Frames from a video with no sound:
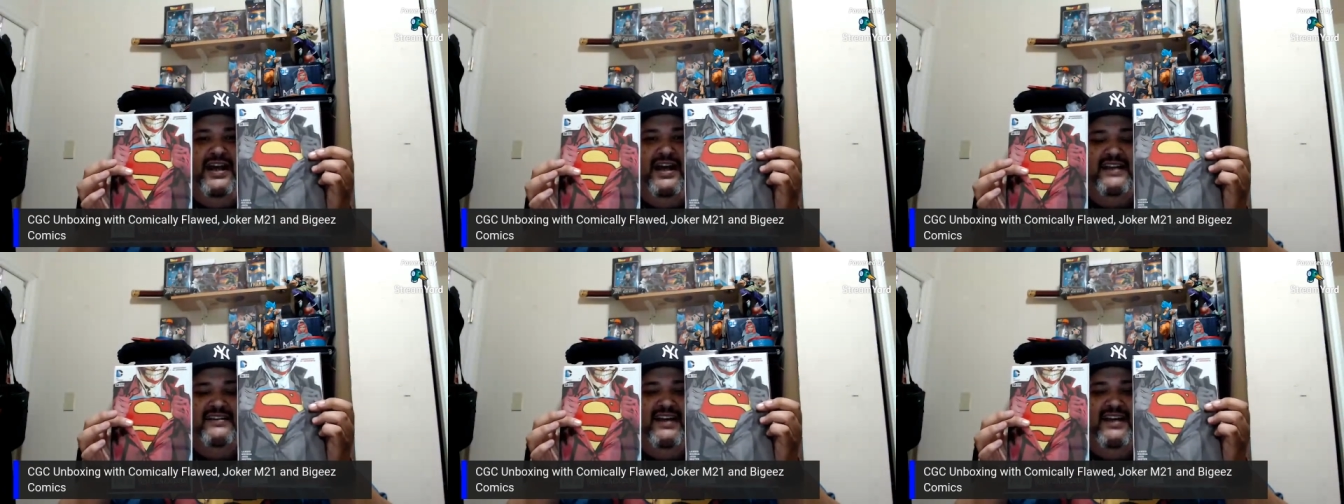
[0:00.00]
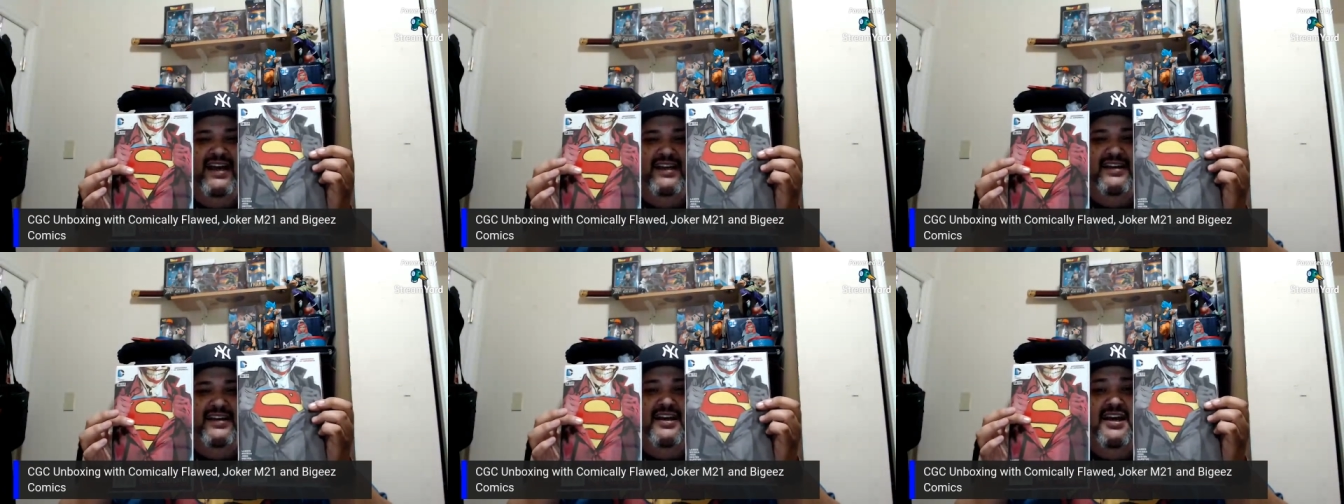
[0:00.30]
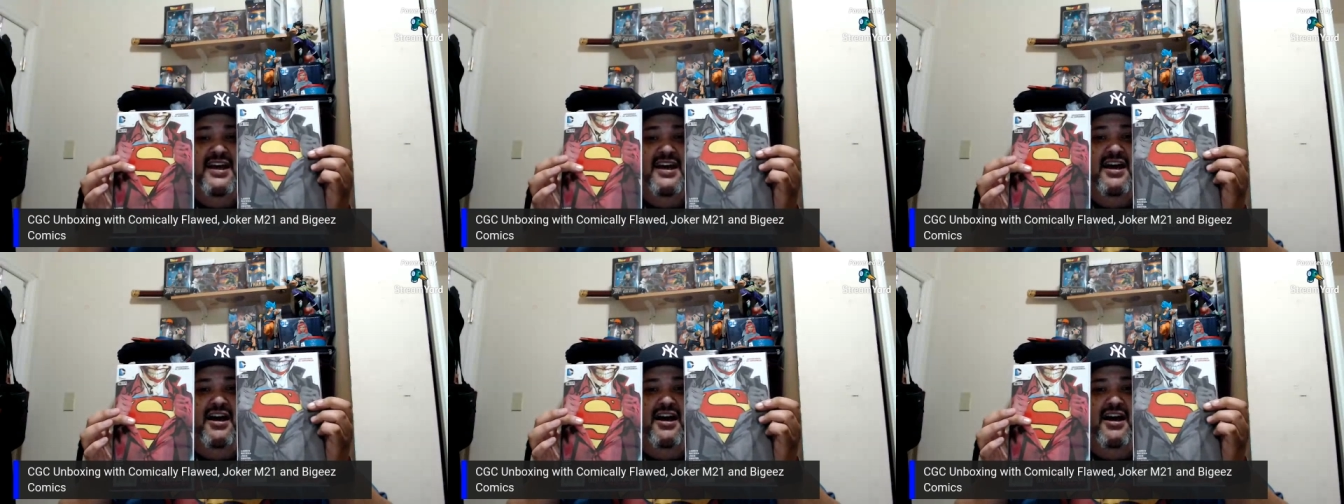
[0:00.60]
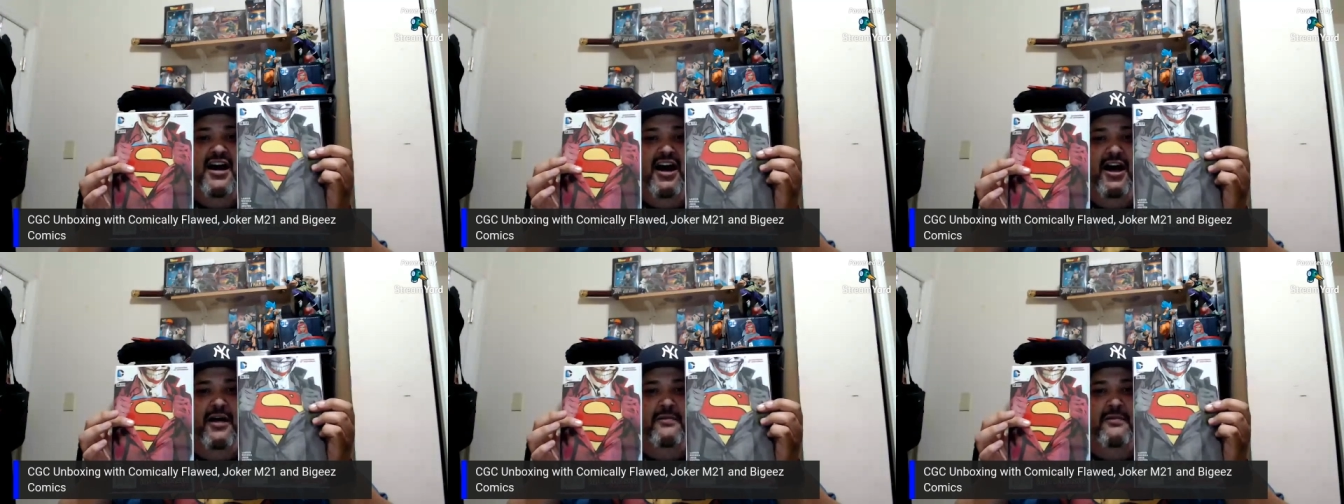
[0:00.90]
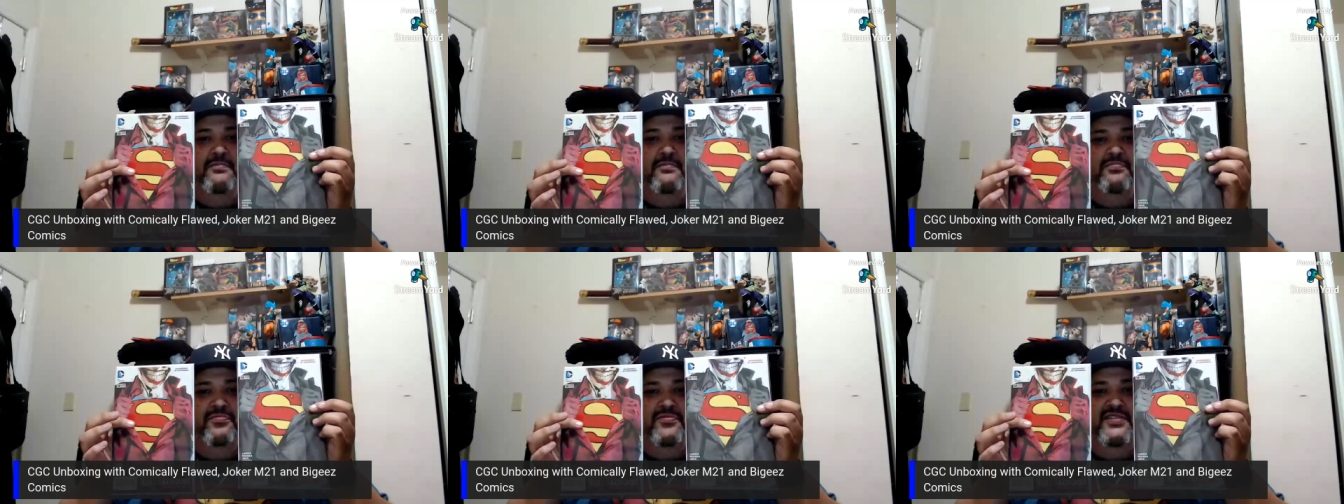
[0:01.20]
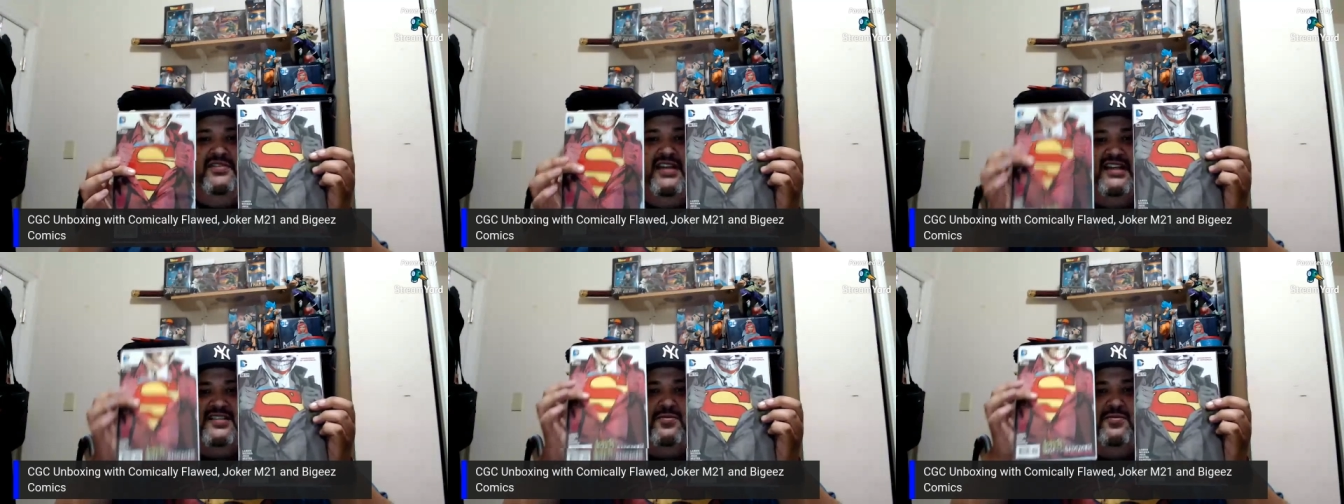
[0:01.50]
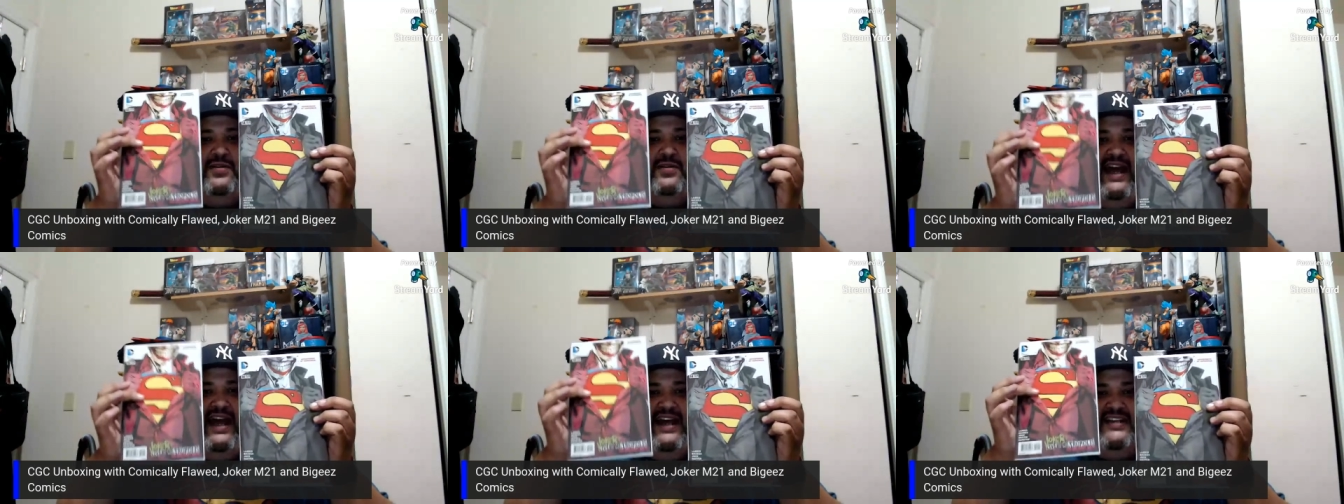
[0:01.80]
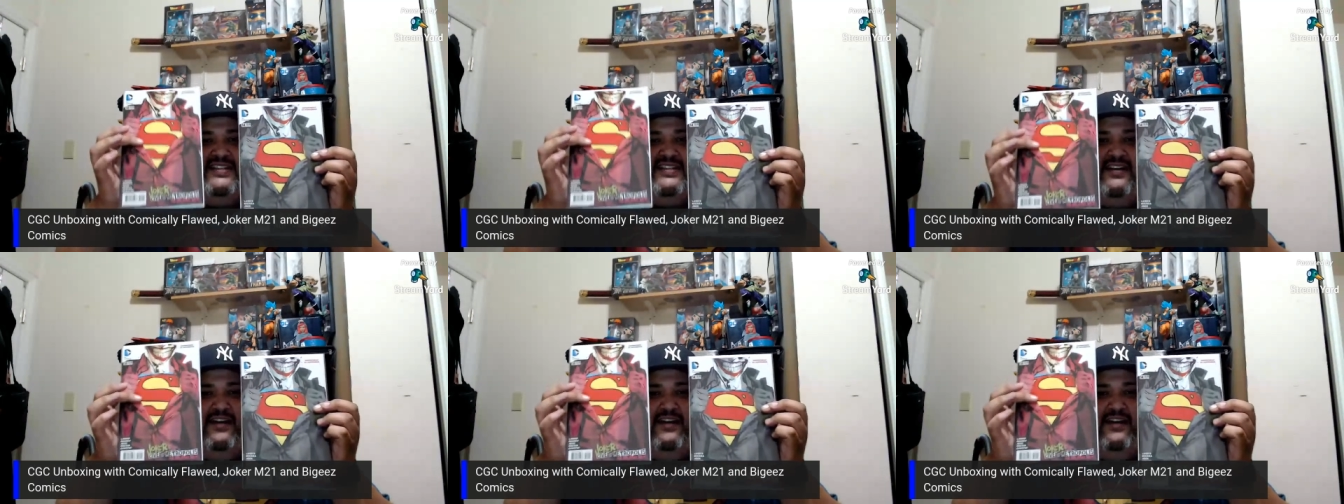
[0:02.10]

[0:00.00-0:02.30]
and then um, this one has